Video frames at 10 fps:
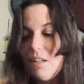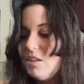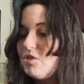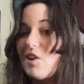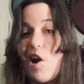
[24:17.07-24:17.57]

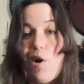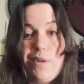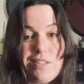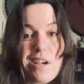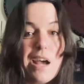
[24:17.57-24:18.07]
So
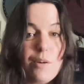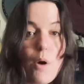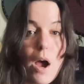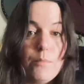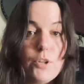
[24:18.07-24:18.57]
that's kind of
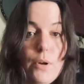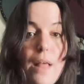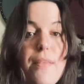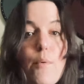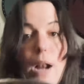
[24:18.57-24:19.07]
why I'm doing it.
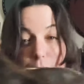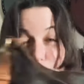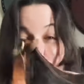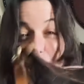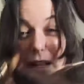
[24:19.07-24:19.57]
And then when I
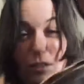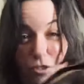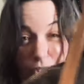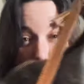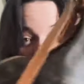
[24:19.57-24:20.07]
feel I can
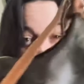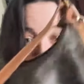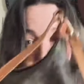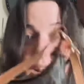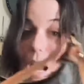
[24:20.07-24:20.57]
slip this
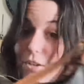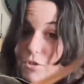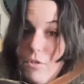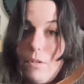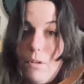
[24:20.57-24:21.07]
in, I
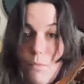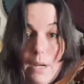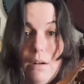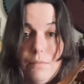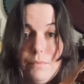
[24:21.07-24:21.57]
certainly
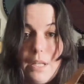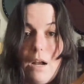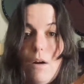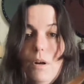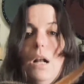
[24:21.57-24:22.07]
will, you
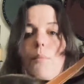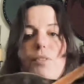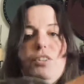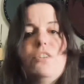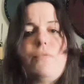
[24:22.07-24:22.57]
know. But
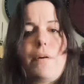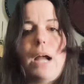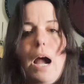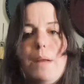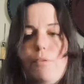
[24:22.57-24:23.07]
this is a very
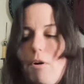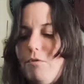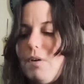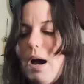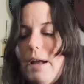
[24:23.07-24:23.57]
high
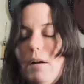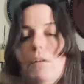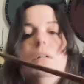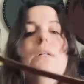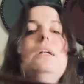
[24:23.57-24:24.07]

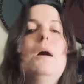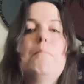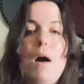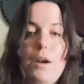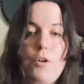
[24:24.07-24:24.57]
profile
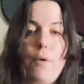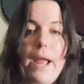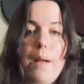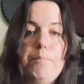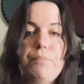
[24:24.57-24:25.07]

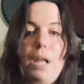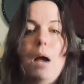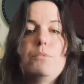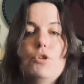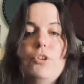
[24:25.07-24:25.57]
monogram.
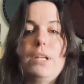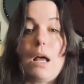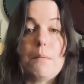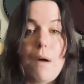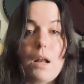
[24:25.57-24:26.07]
I'm usually not
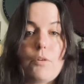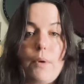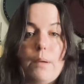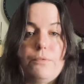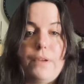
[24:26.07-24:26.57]
a
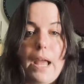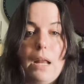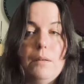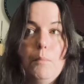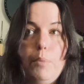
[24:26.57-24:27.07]
monogram
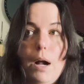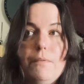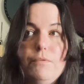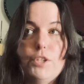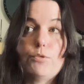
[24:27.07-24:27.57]
fan,
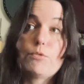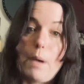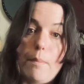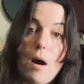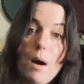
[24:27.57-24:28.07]
but this was my
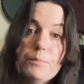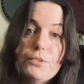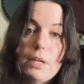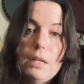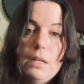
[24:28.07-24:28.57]

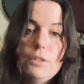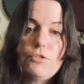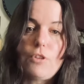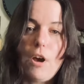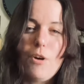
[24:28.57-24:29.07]
mom's.
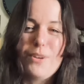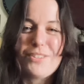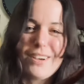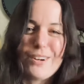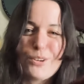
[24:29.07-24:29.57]
So it's
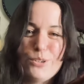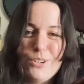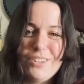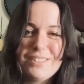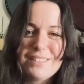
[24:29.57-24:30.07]
kind of
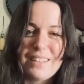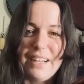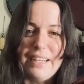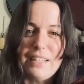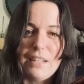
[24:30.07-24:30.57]
cool,
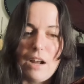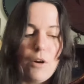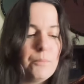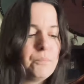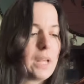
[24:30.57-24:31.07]
like, you
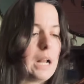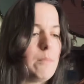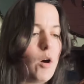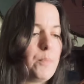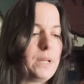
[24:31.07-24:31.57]
know. I'm
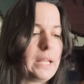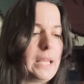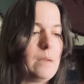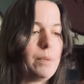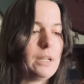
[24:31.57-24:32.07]
hoping to
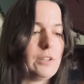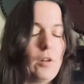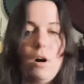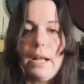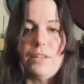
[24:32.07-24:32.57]
keep it as
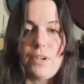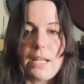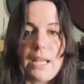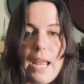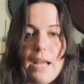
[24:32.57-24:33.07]
long as I
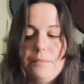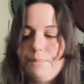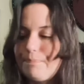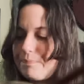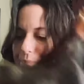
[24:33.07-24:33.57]
can.
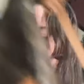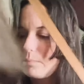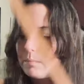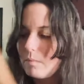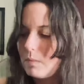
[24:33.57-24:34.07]

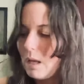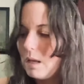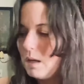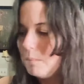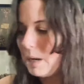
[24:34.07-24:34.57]

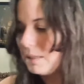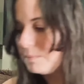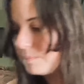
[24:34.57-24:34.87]
But